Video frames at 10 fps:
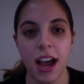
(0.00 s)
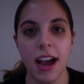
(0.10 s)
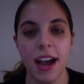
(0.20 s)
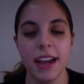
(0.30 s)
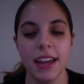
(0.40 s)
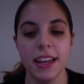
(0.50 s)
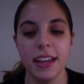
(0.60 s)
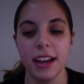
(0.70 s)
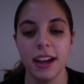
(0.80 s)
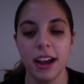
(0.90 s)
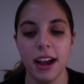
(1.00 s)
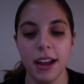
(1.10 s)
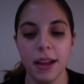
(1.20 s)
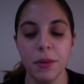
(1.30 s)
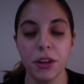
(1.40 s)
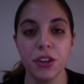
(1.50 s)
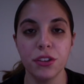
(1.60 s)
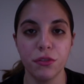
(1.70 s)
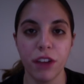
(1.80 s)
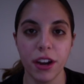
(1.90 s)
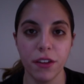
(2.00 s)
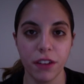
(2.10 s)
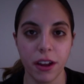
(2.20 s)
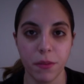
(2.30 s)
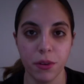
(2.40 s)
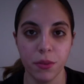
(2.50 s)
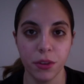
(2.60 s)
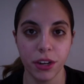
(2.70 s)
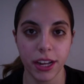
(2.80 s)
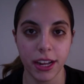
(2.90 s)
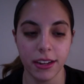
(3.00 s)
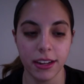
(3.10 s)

I I am a huge fan of Cameron Monaghan.